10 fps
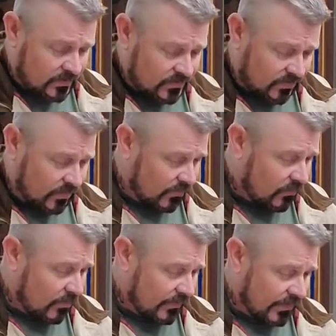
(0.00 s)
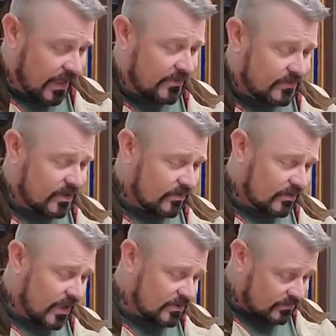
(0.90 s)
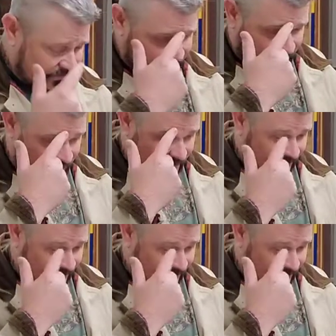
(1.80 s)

So where were we? Yeah, so that's the reason why